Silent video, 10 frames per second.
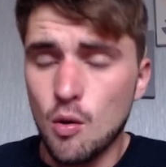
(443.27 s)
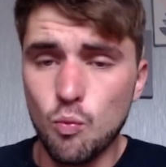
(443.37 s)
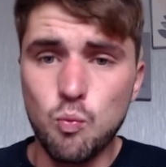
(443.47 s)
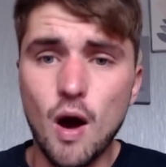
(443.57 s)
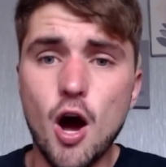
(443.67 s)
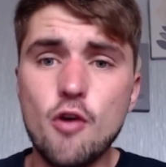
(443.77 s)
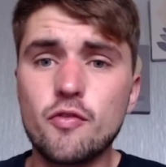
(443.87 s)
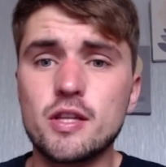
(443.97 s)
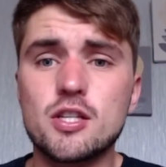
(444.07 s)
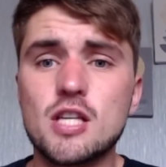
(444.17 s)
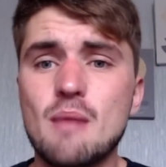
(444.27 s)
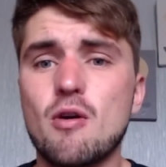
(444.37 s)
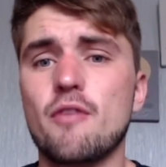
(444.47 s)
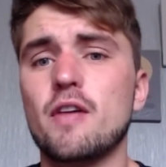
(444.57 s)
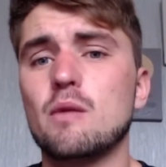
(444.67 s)
Over the summer, I
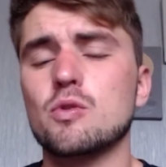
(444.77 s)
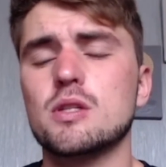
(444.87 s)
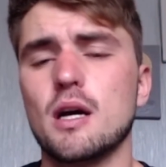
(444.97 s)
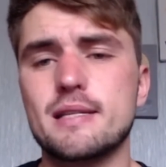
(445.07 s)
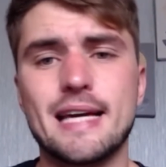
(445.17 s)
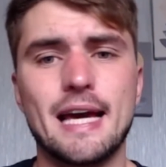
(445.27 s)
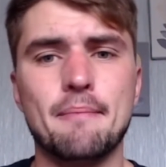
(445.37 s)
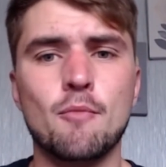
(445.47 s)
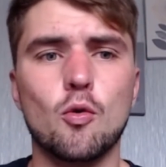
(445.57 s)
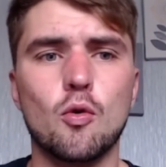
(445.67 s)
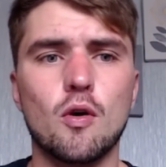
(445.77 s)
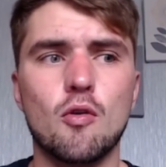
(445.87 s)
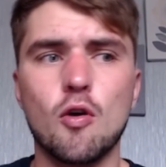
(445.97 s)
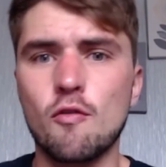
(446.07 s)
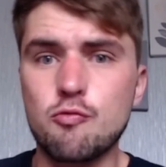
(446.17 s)
think we'll start to hear more
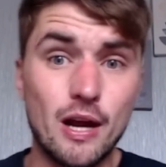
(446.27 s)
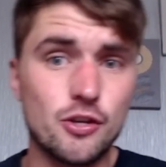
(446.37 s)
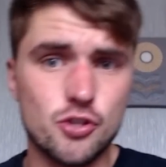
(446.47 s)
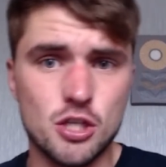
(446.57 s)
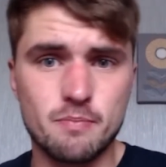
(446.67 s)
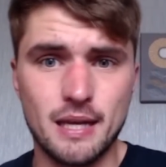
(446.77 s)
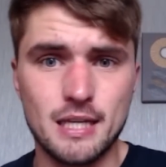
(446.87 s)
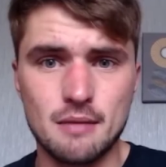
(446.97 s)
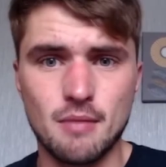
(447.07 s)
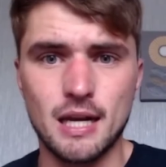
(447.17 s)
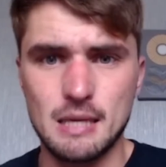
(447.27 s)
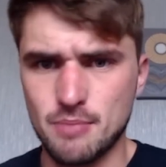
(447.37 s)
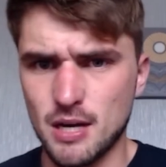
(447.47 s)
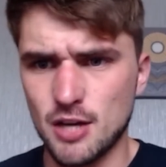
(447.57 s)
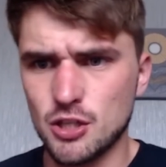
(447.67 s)
of Rangers spending money,
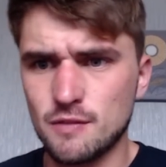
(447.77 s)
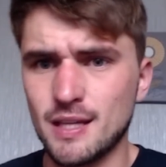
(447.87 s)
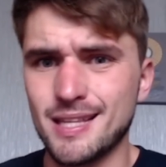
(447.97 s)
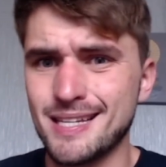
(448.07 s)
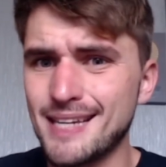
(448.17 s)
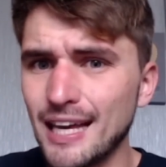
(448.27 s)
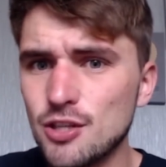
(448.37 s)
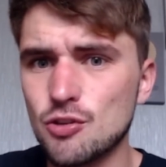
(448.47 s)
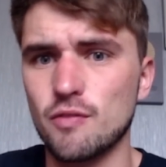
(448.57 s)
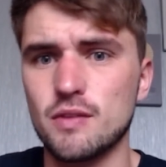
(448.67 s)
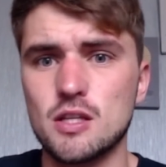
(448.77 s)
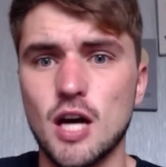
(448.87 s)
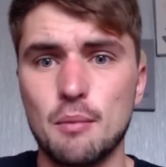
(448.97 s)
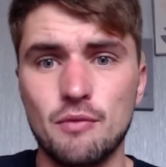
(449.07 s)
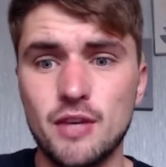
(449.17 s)
but I just think the nature of the
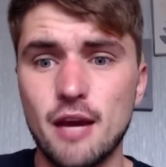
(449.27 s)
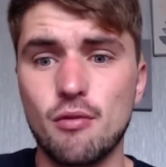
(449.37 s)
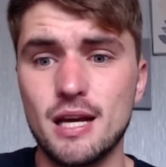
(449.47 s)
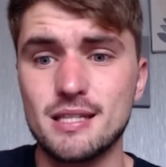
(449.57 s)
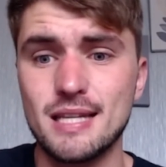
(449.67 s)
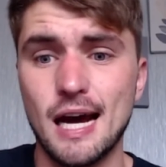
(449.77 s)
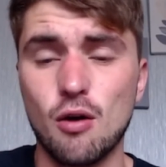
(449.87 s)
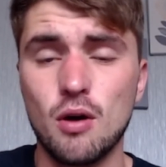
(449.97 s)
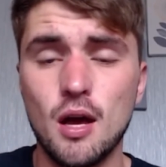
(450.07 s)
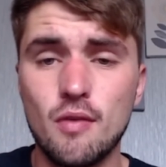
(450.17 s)
time of year it is now,